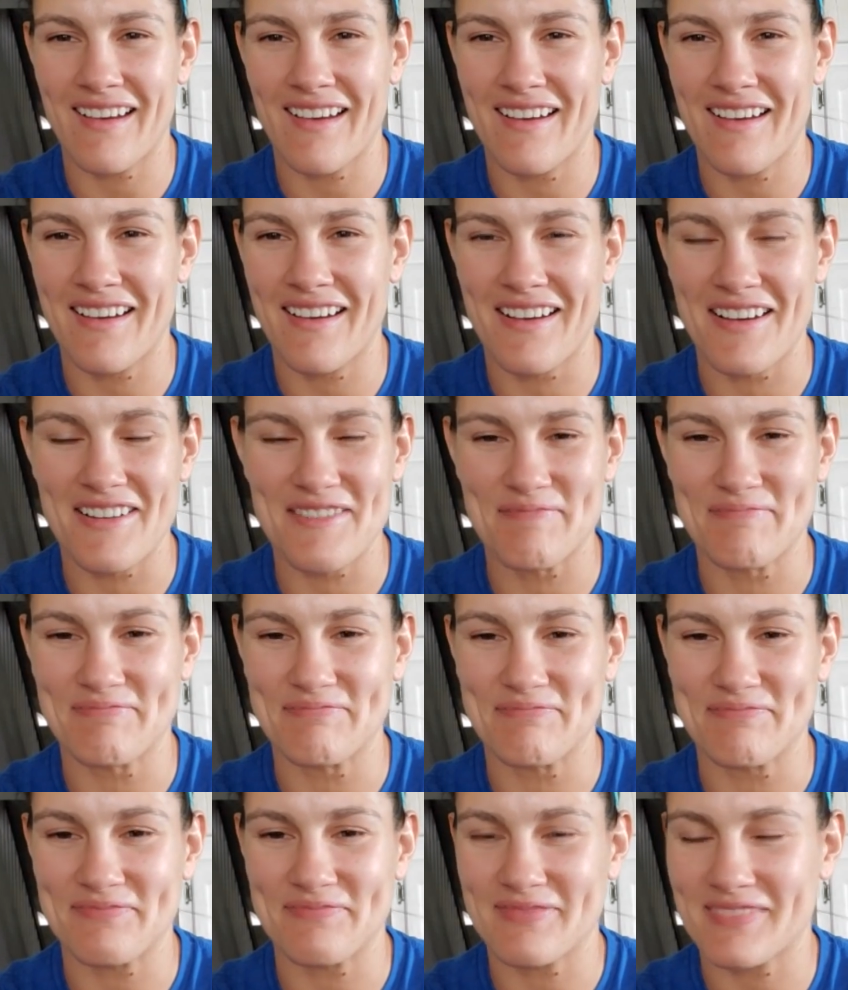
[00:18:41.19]

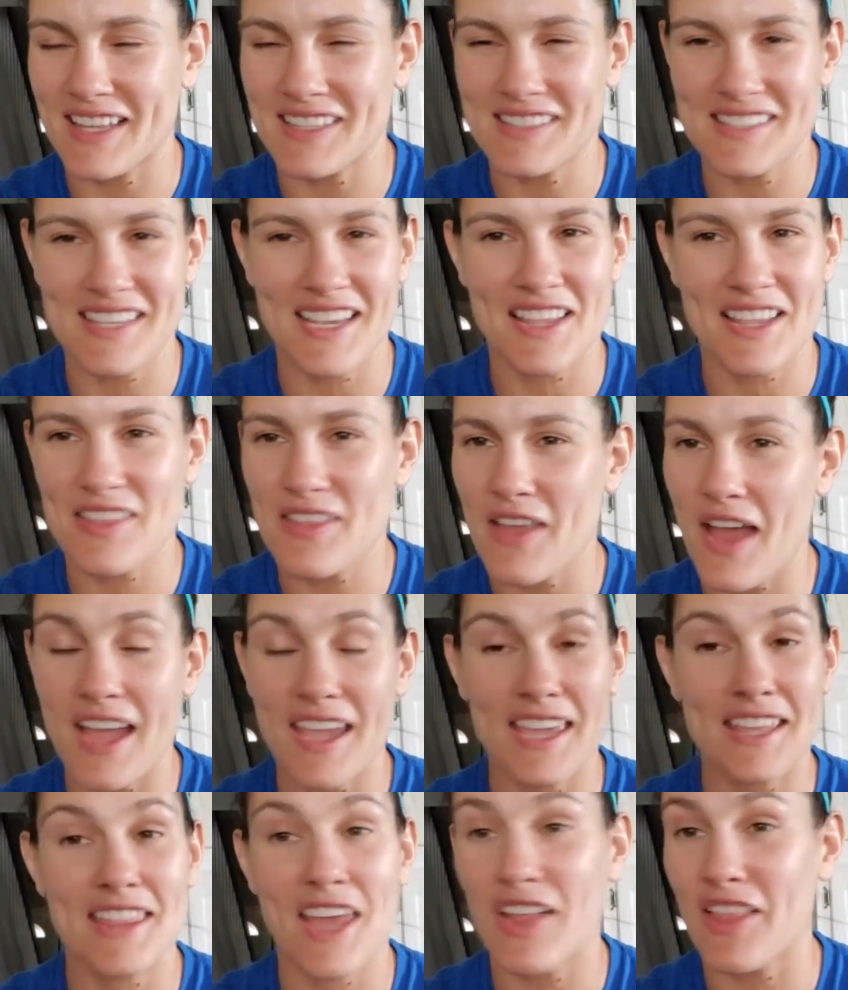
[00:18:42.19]
That's like,
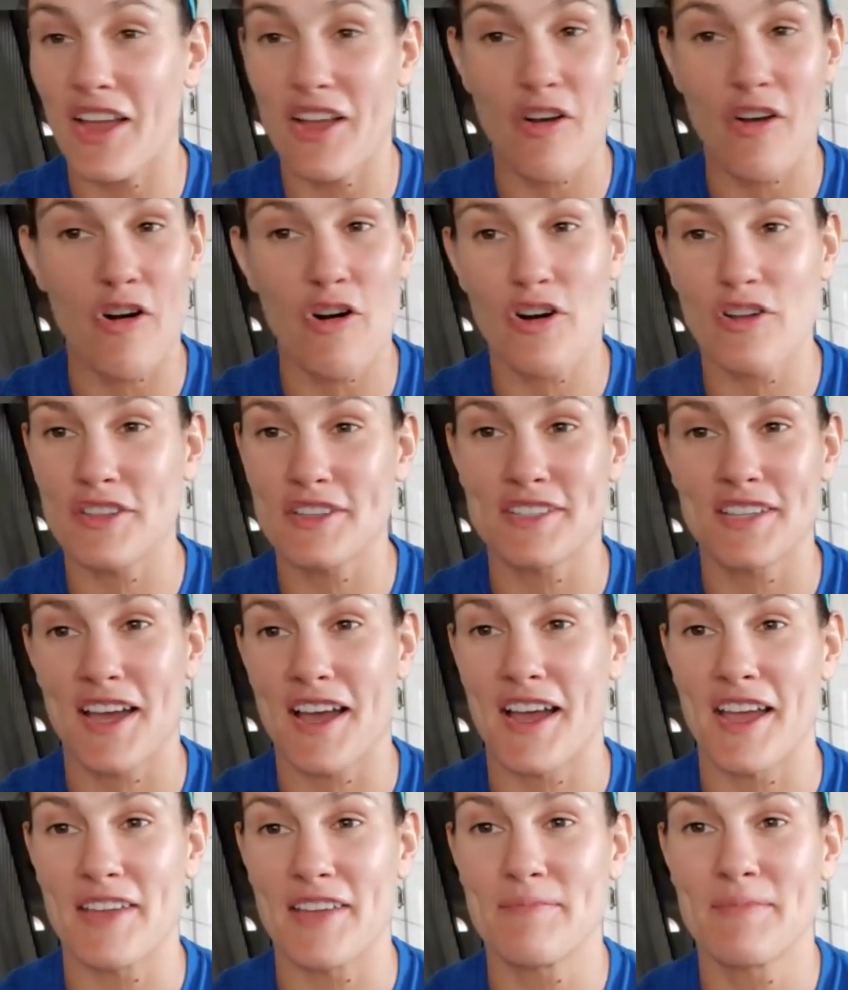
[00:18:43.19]
I get that like all
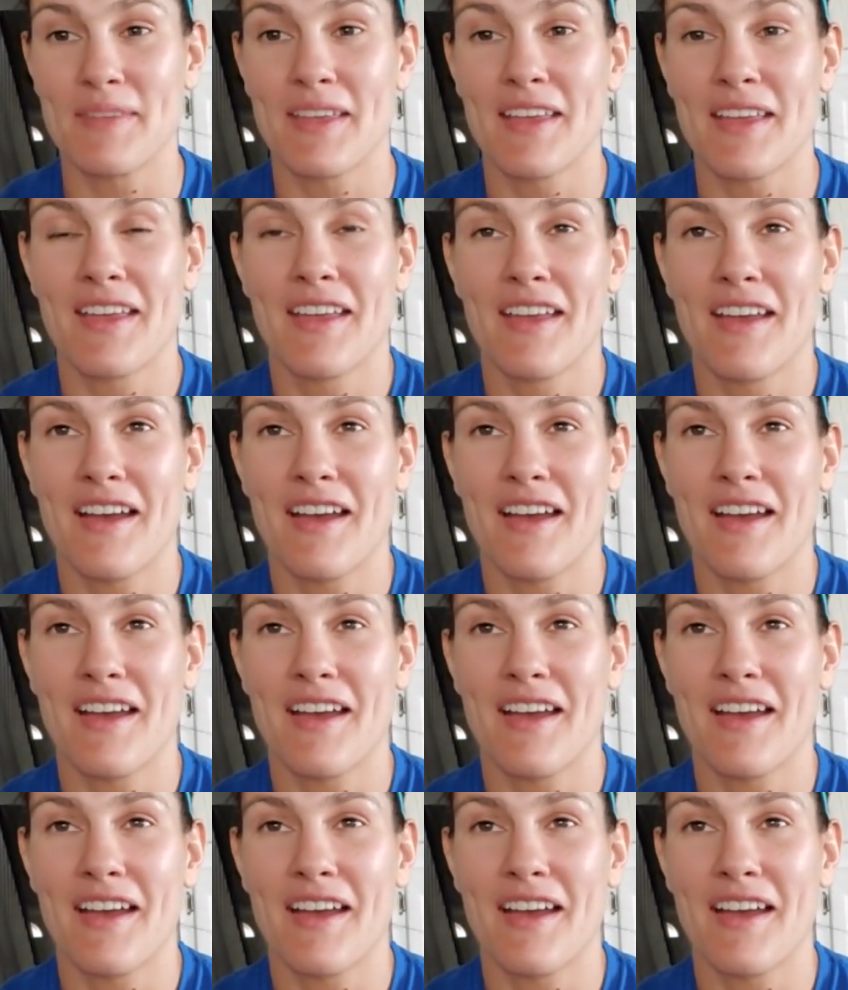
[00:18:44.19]
the time.